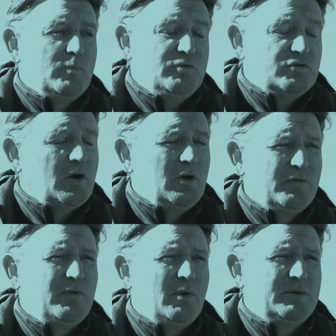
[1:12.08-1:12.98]
we've just got to
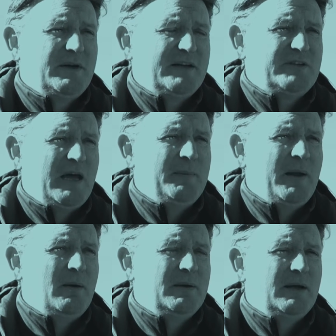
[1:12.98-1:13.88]
look forward to the next game
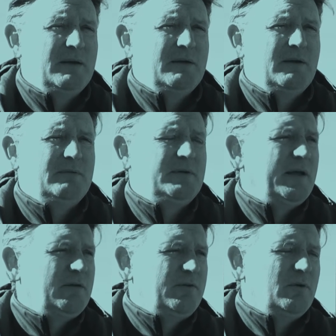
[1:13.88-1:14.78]
now and
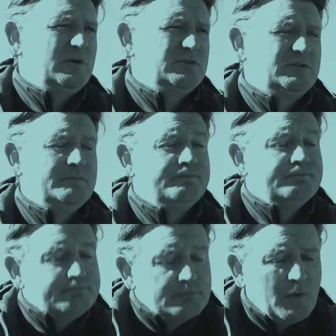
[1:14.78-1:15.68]
get a focus
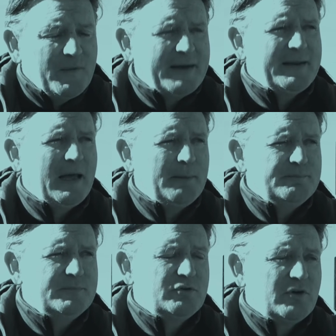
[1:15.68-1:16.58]
on that game
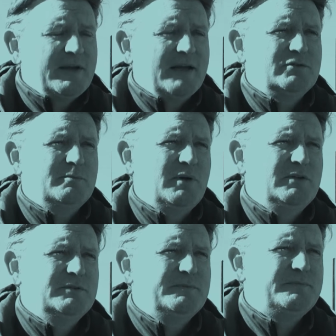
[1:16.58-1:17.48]
to try and get some
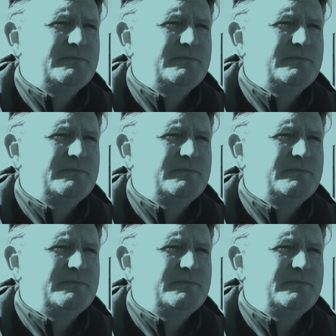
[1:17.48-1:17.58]
points.